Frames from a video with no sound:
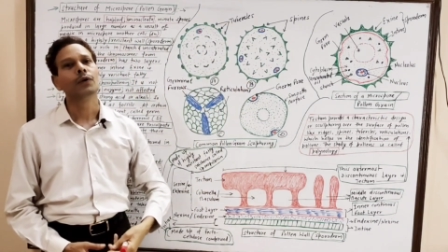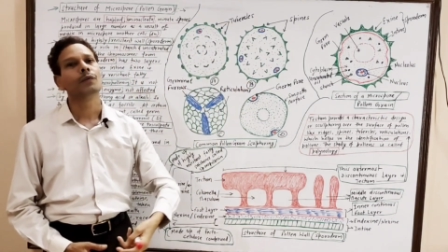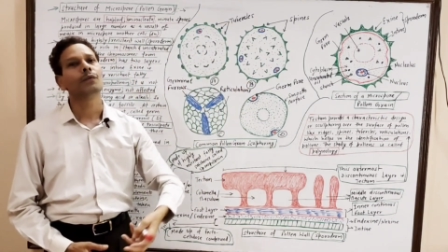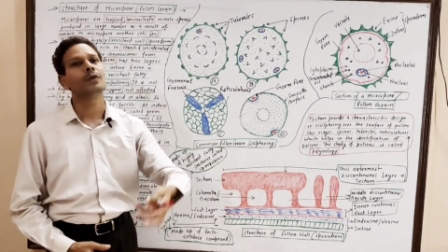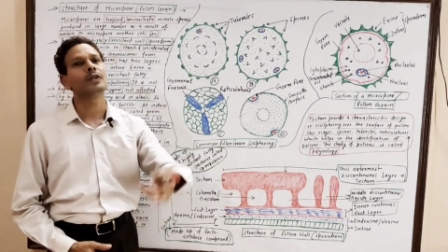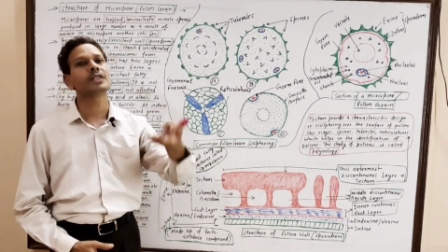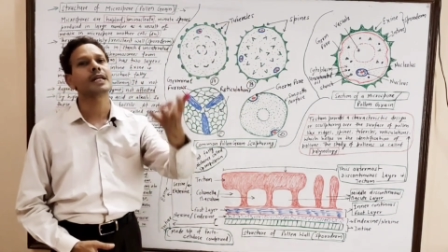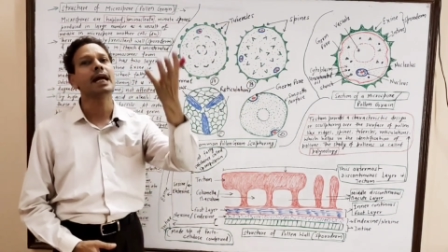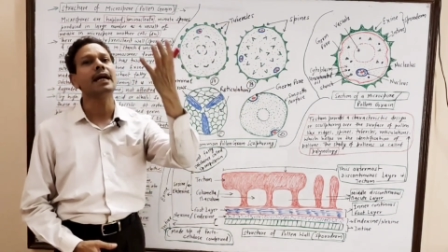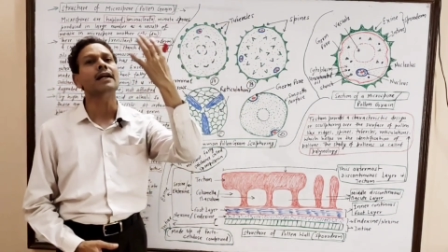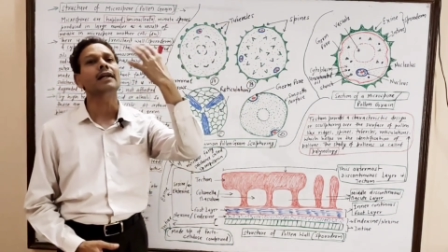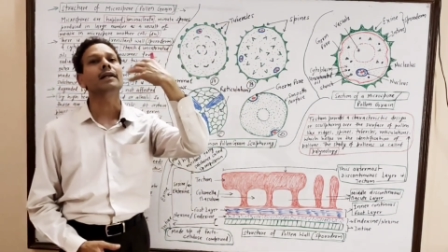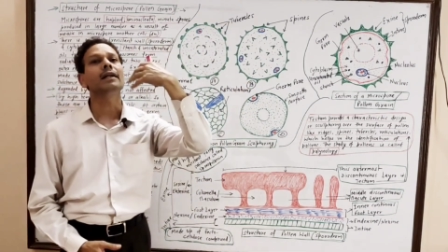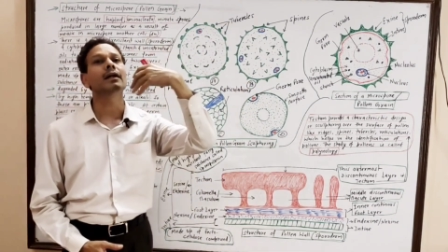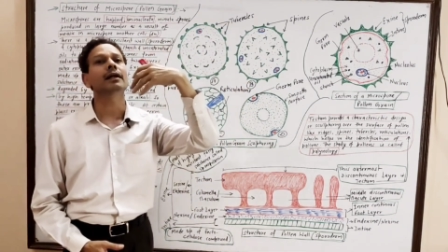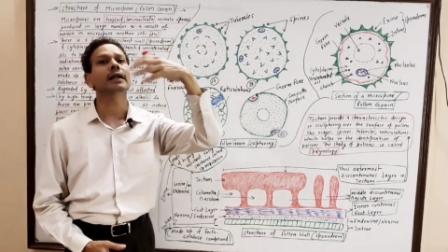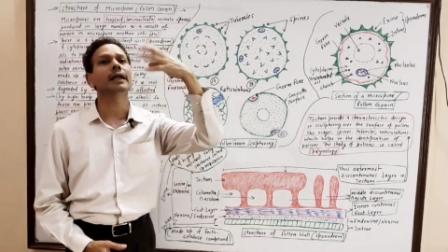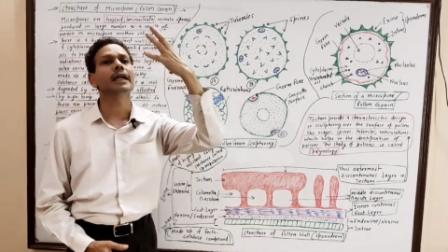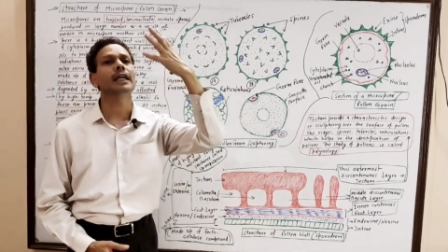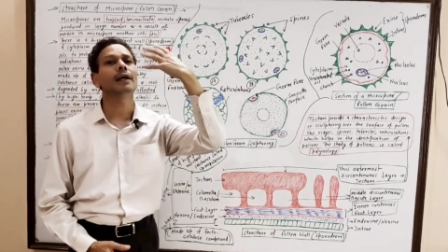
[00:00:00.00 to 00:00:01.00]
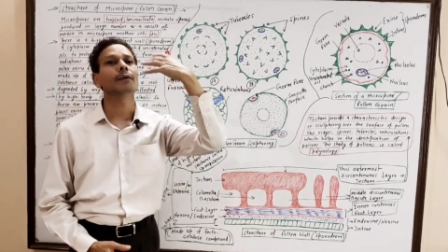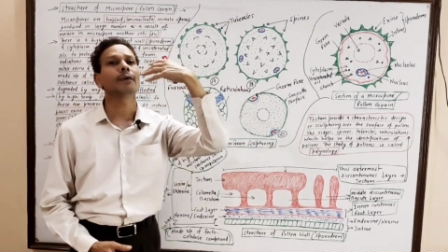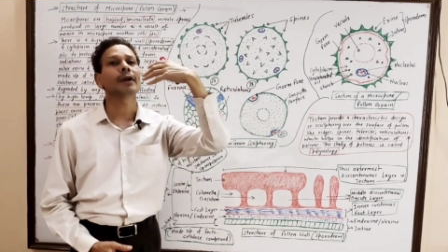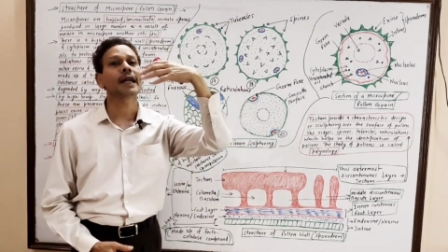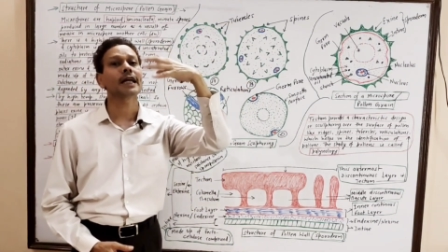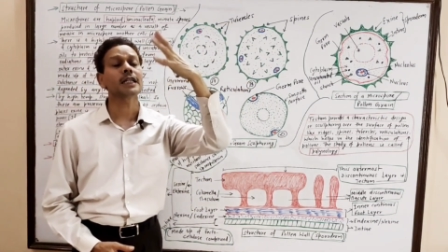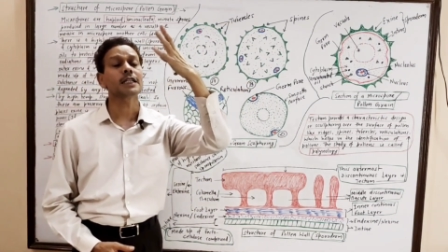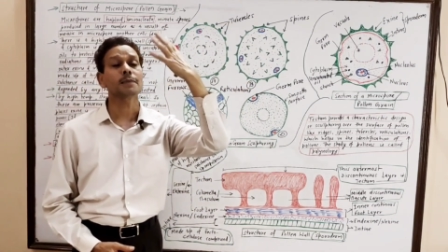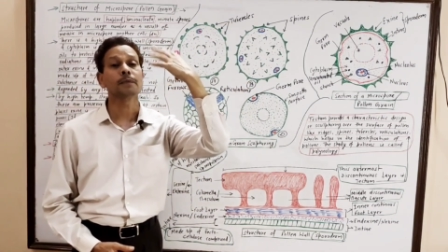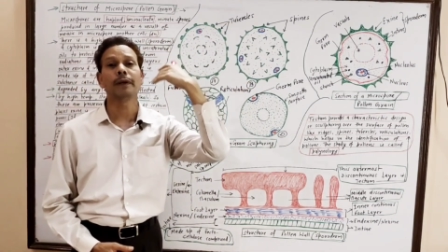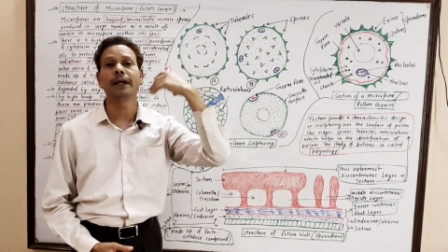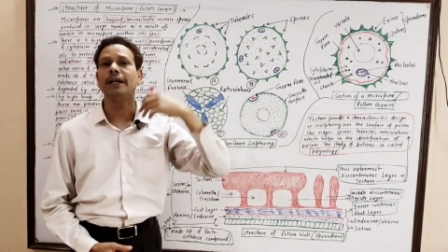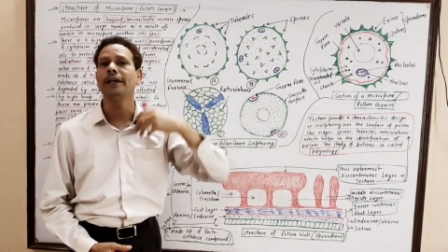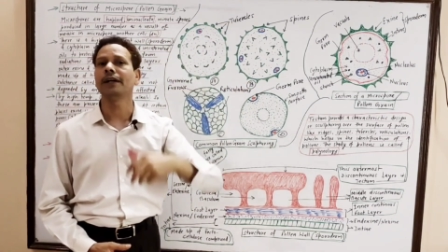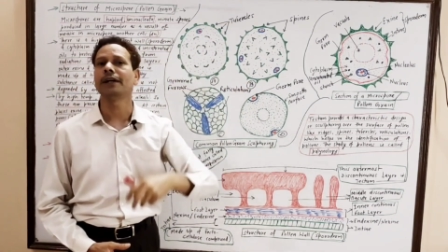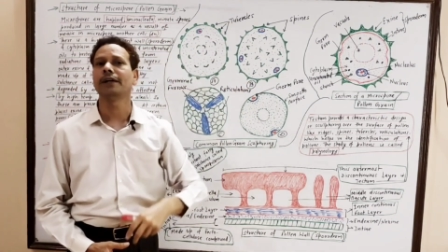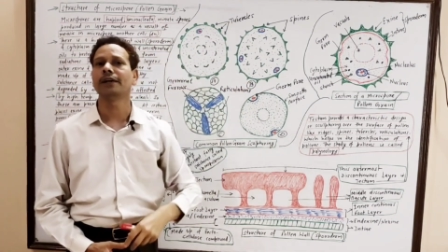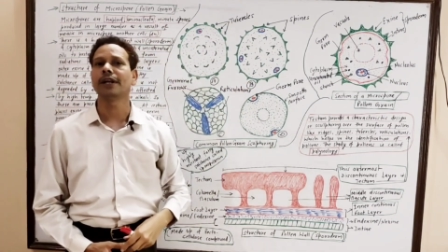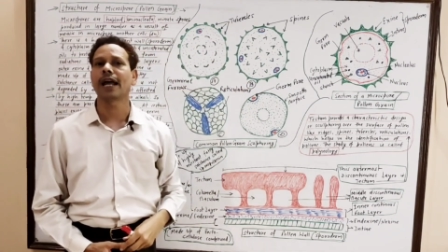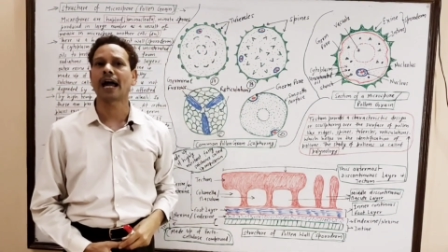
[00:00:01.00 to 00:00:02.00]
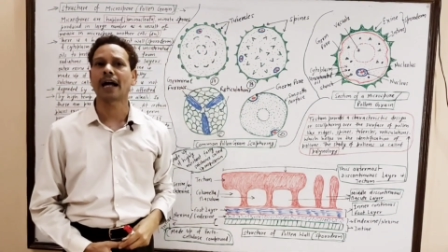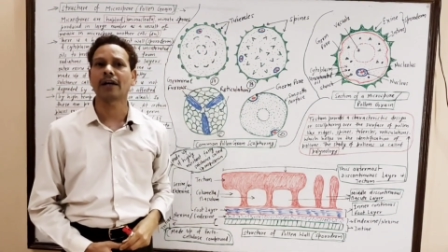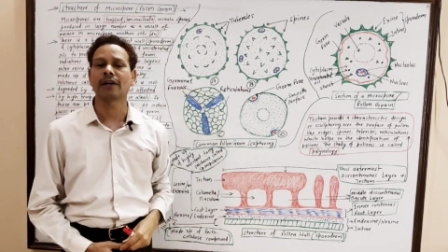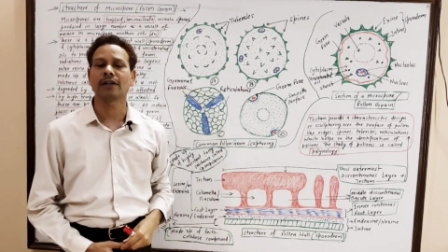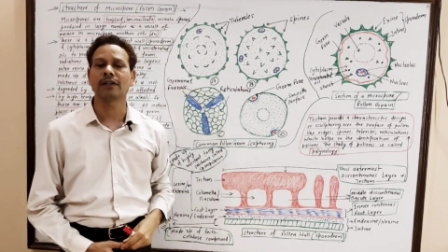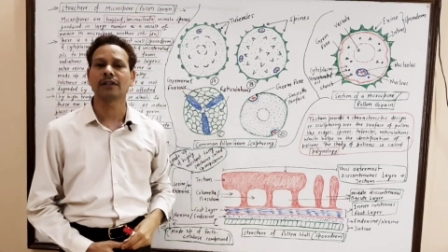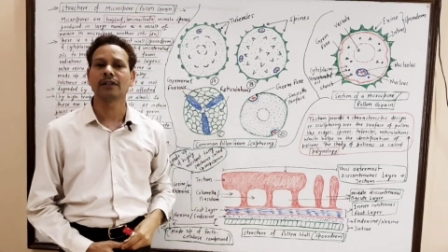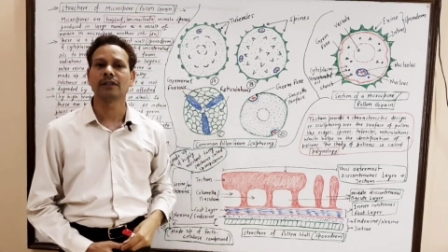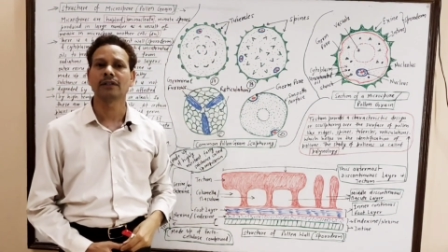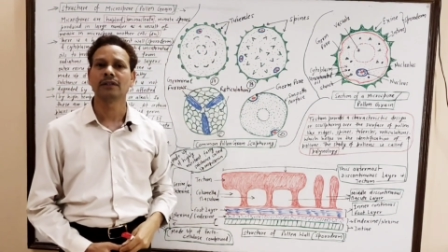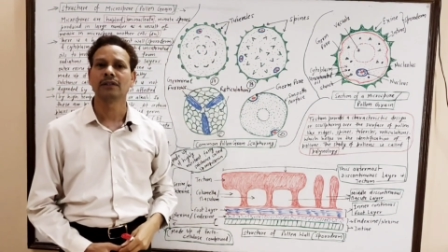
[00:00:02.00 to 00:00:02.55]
which enter in our respiratory tract,